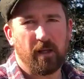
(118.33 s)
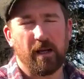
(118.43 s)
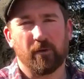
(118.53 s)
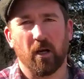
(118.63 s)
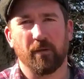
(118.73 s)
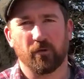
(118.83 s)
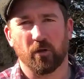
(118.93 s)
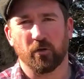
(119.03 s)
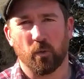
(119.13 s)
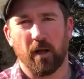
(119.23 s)
have gloves
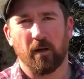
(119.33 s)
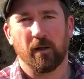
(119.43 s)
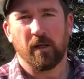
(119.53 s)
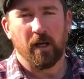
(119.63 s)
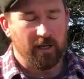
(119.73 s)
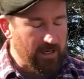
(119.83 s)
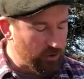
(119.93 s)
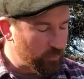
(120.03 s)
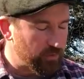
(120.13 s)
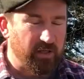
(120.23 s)
on as well, and that
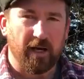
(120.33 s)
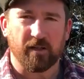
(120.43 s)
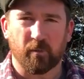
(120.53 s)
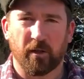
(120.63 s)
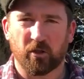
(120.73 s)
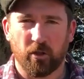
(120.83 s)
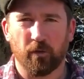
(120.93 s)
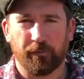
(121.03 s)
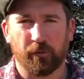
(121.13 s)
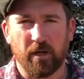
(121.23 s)
just protects especially
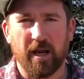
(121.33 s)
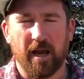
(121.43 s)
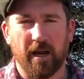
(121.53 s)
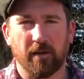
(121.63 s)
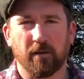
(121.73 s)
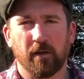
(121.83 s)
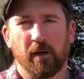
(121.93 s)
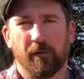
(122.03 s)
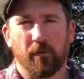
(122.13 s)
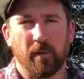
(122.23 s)
your free hand
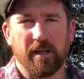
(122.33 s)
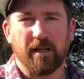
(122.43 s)
from any